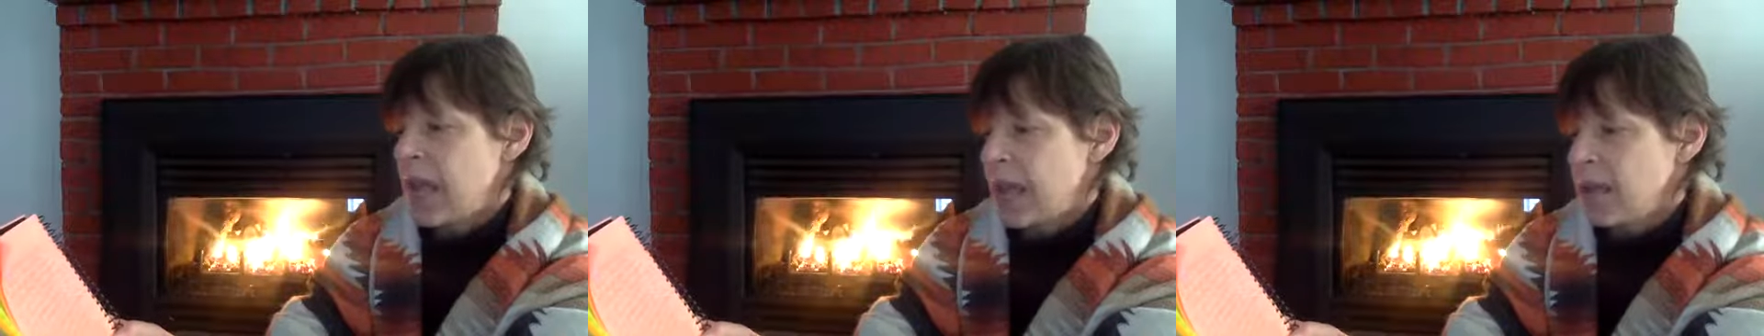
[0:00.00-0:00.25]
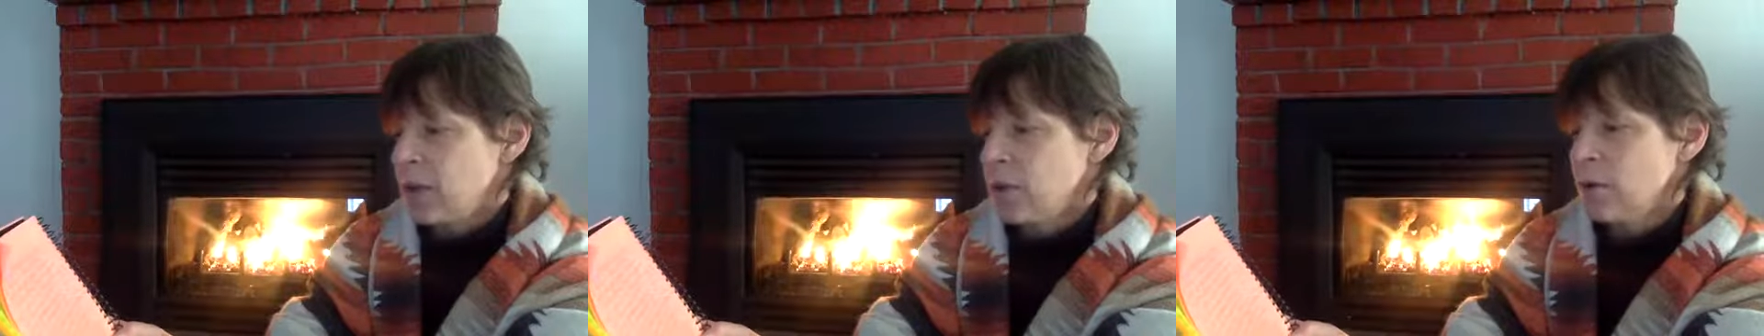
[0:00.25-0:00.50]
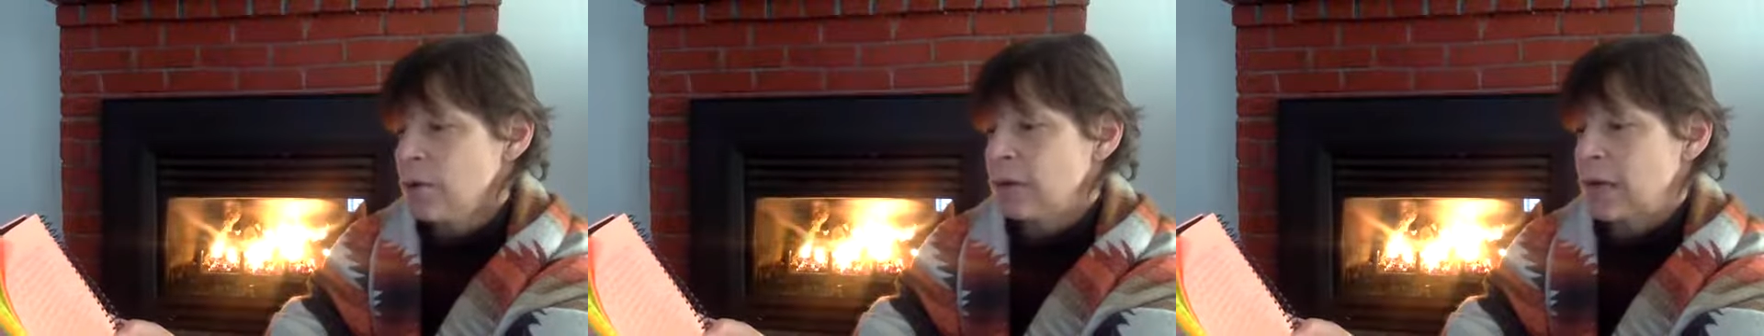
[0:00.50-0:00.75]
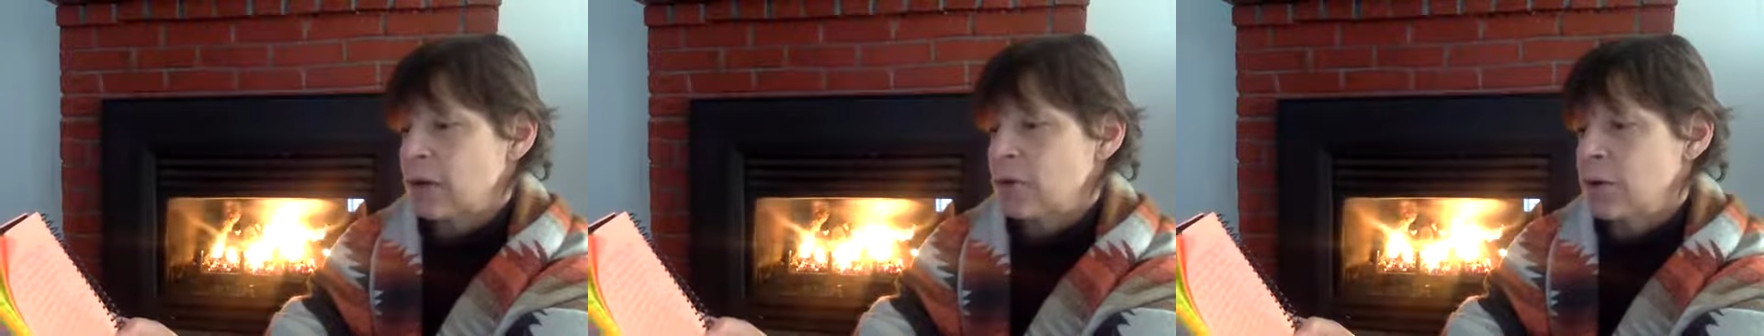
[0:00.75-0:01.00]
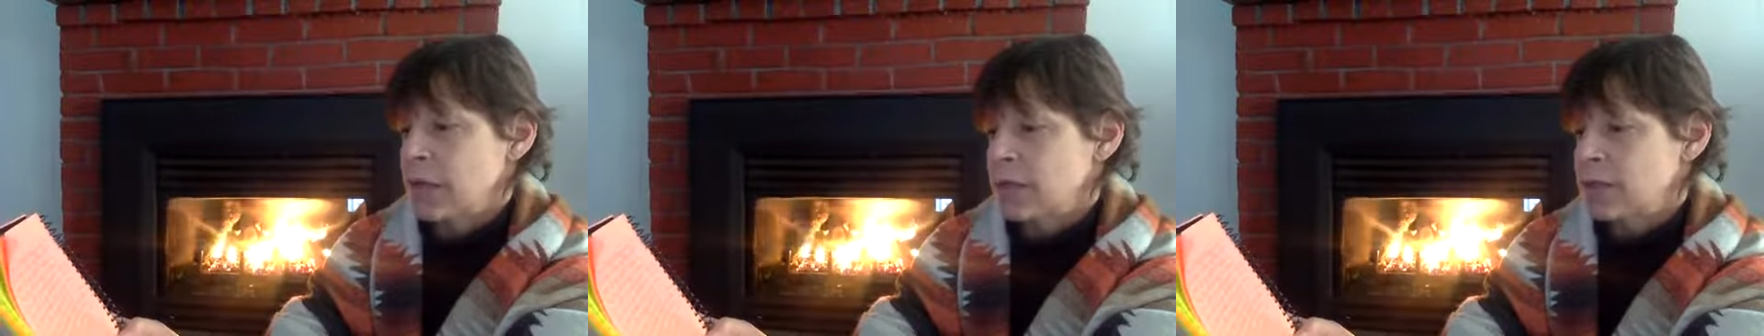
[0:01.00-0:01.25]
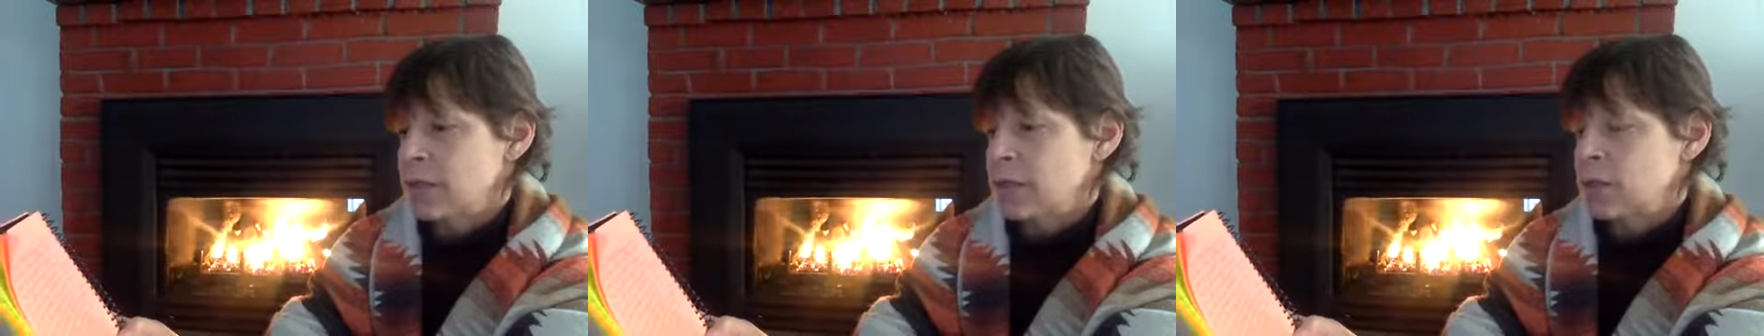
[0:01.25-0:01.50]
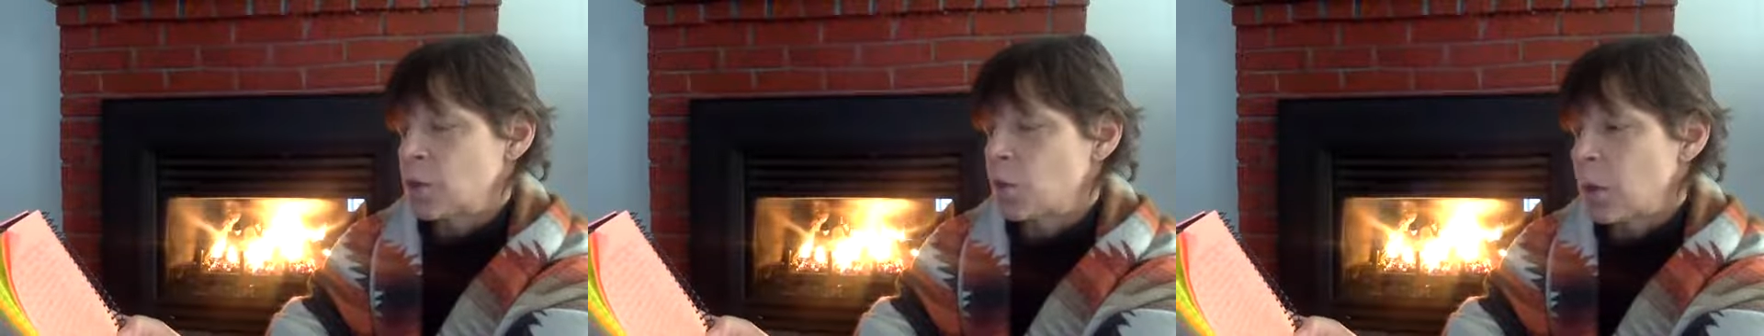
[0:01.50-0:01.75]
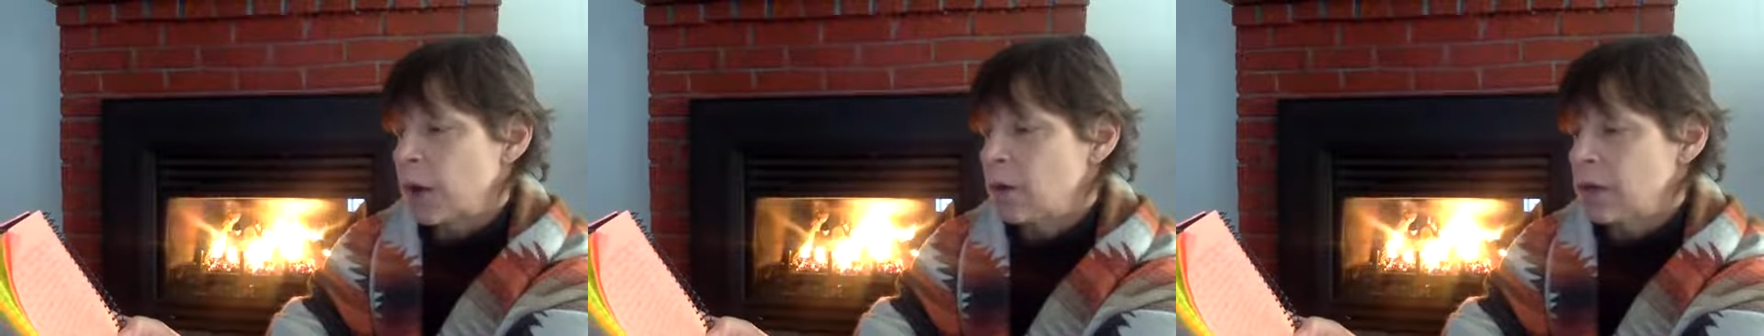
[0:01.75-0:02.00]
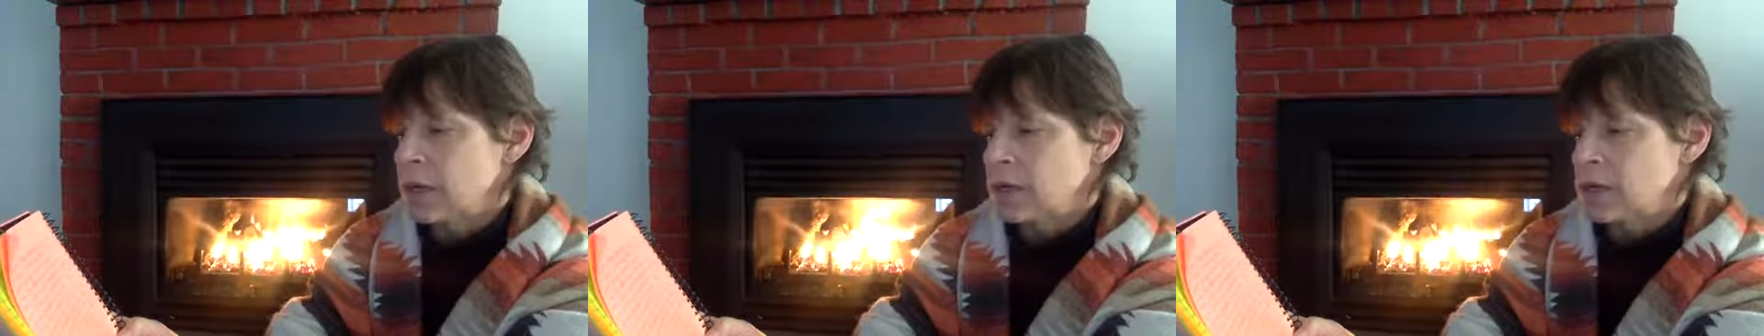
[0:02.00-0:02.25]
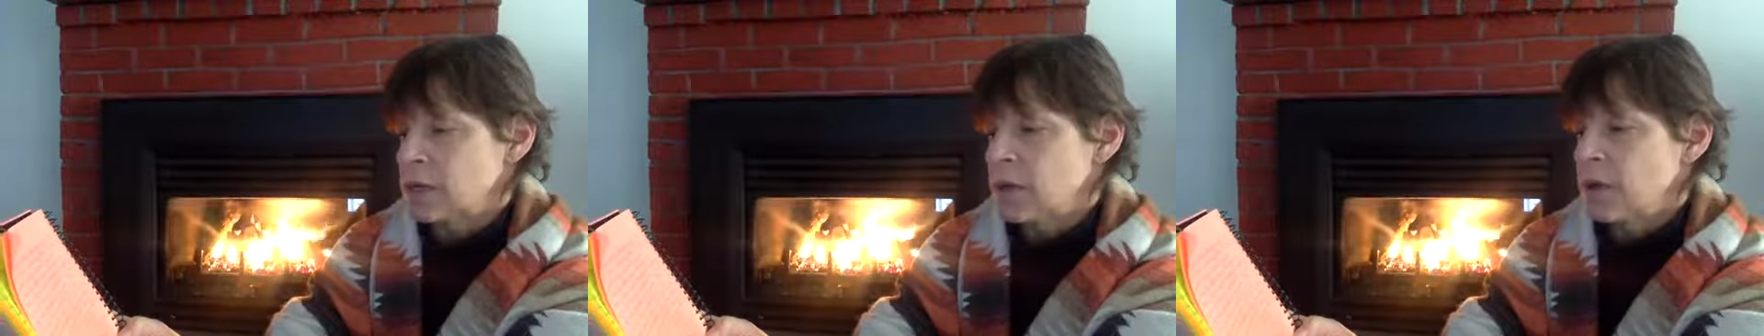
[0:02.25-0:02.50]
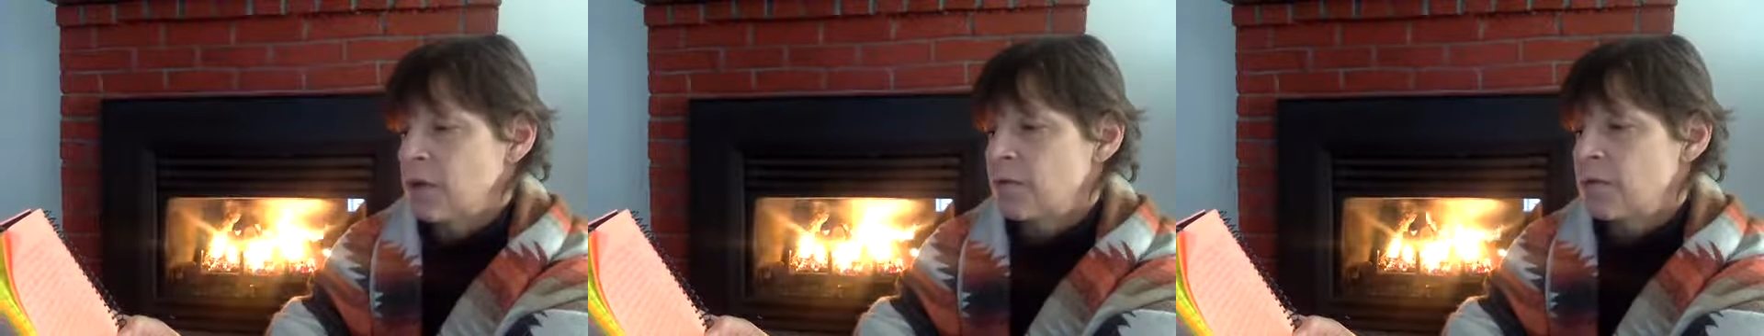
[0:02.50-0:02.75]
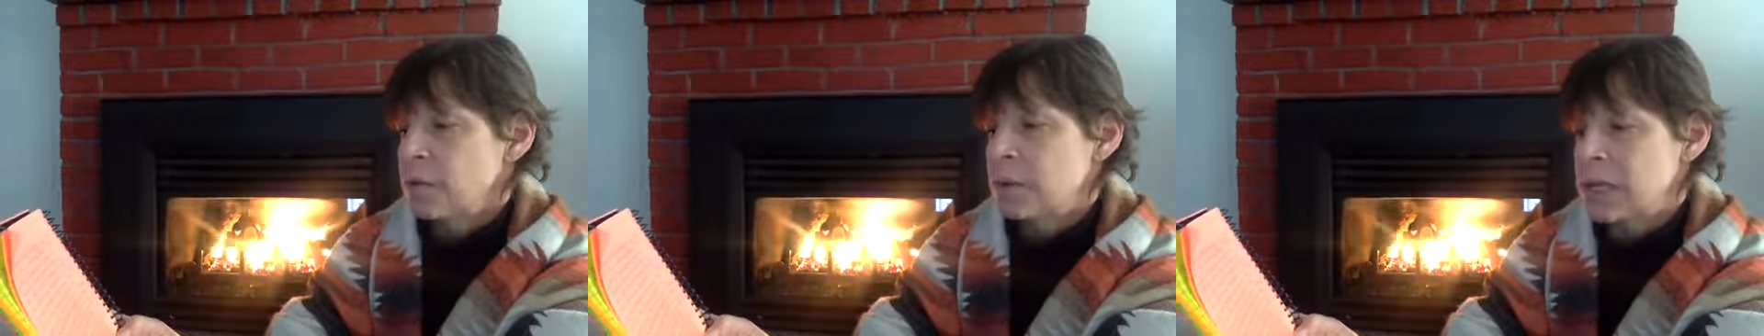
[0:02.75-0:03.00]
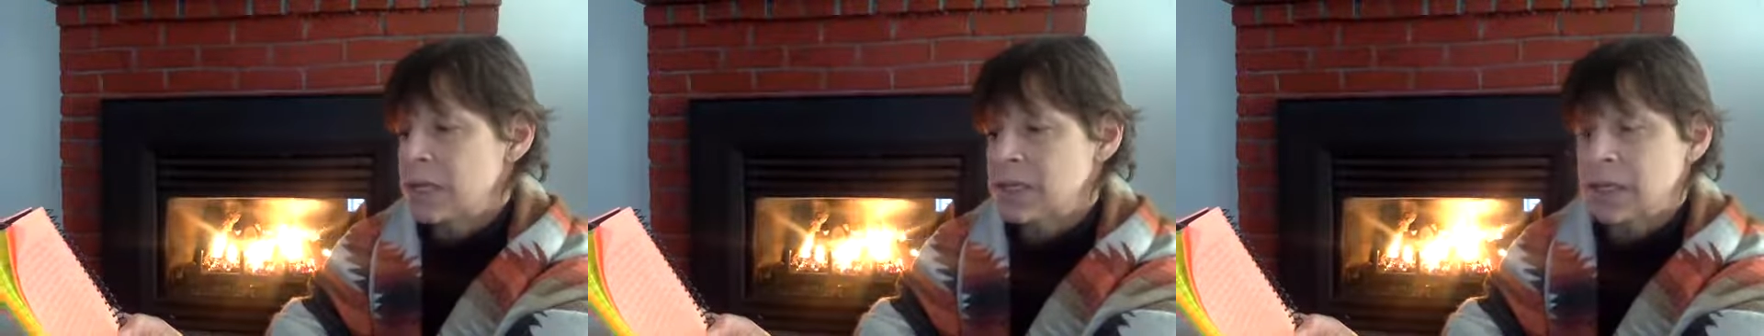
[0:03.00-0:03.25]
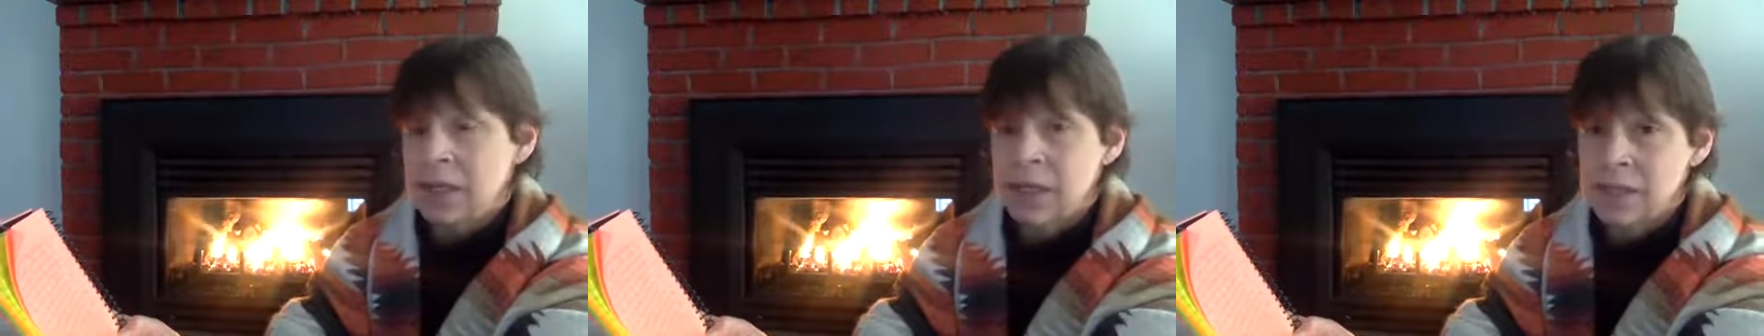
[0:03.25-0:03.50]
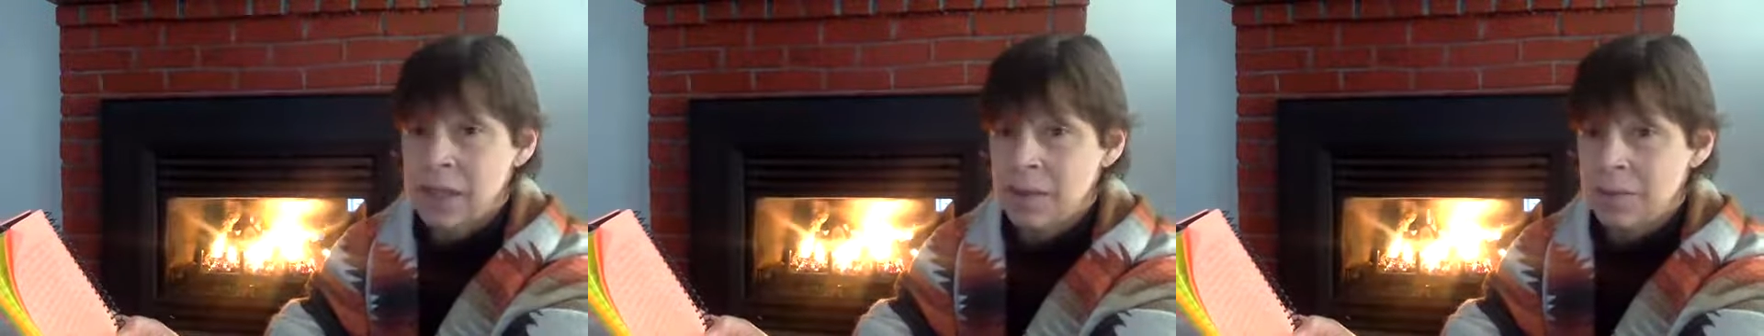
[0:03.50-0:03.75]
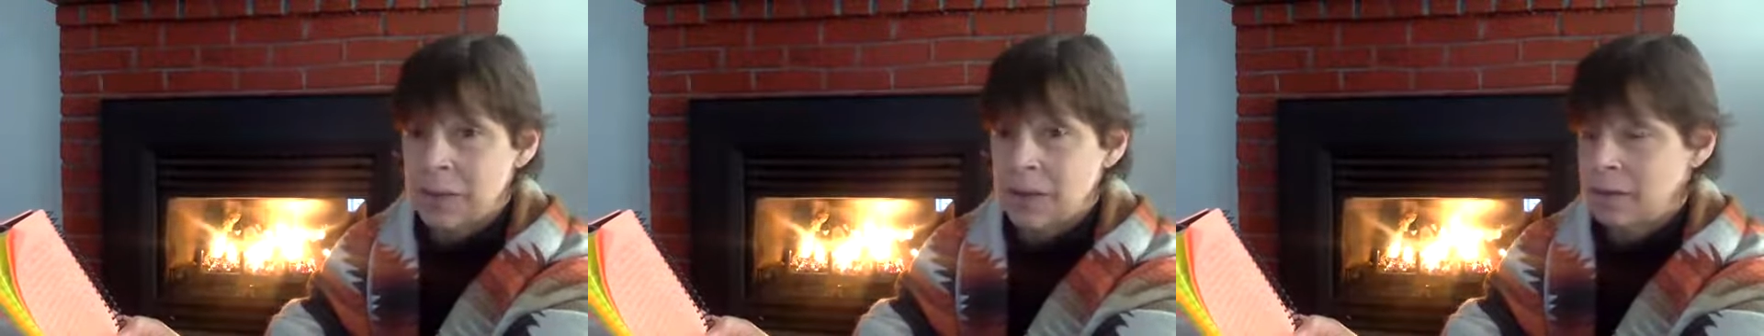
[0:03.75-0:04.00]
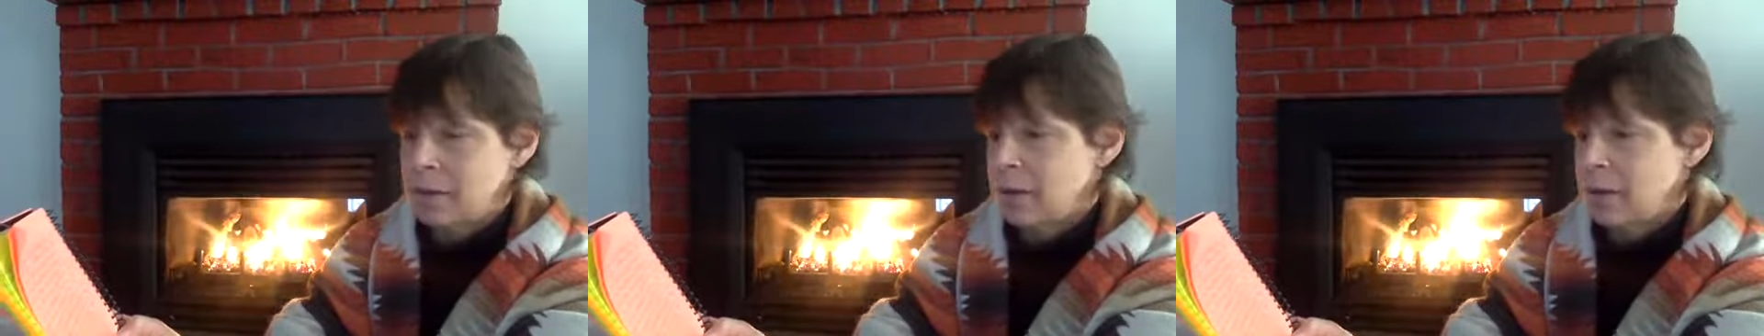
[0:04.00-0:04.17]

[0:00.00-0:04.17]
anger that creates this awareness for peace and contentment.